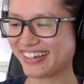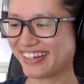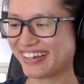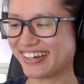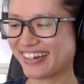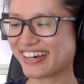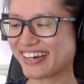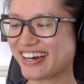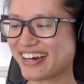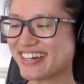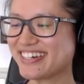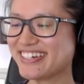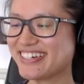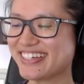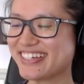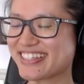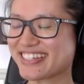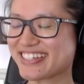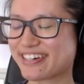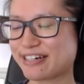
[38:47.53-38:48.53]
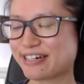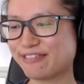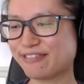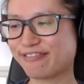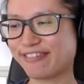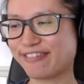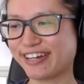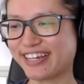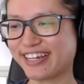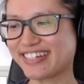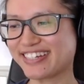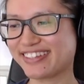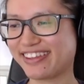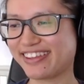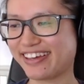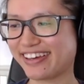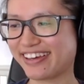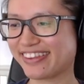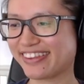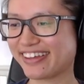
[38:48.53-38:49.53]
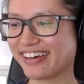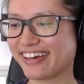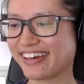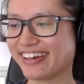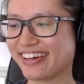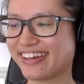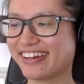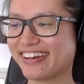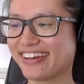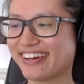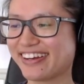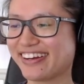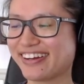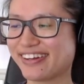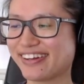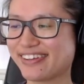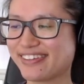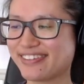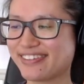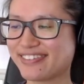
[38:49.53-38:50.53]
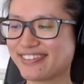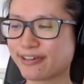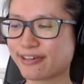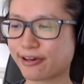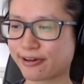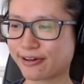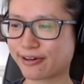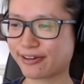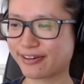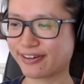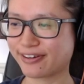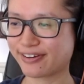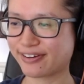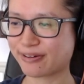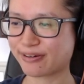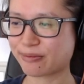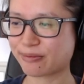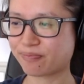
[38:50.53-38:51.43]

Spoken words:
It's kind of funny to think that Zircon